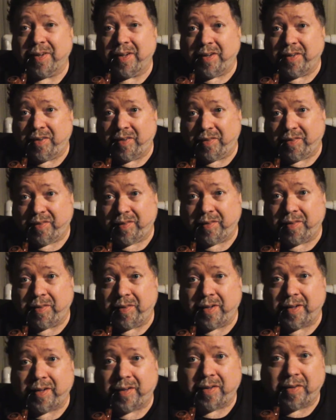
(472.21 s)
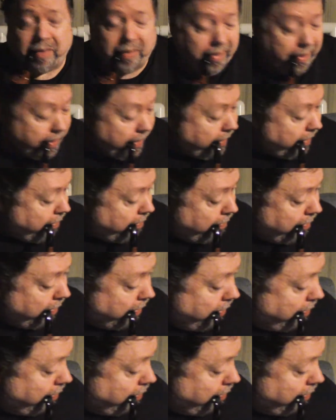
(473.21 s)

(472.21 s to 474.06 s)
understood it to have.